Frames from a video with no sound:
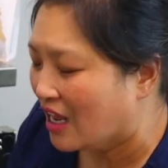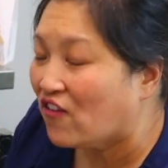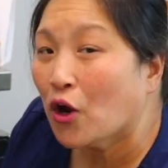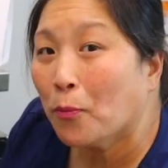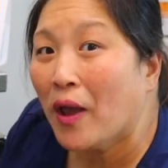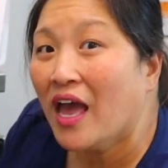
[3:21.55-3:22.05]
If
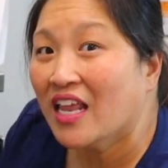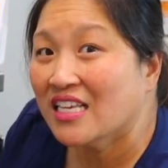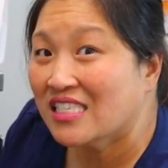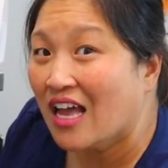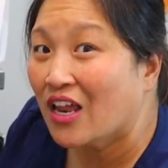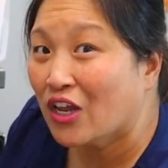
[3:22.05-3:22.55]
your pet
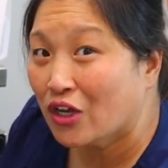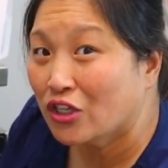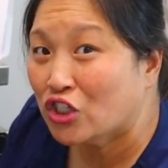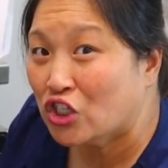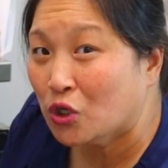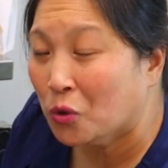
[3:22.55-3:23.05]
is not a
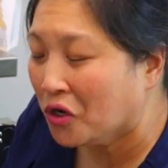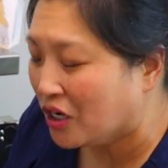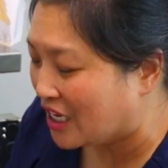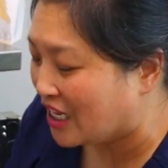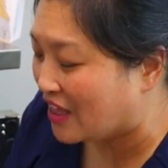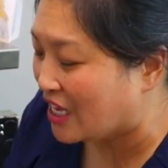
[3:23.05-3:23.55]
good chewer
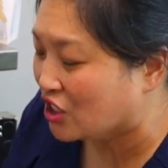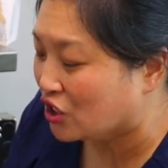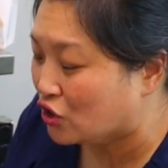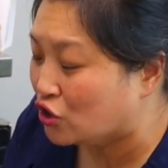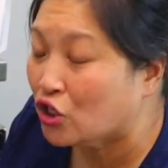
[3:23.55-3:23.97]
and they just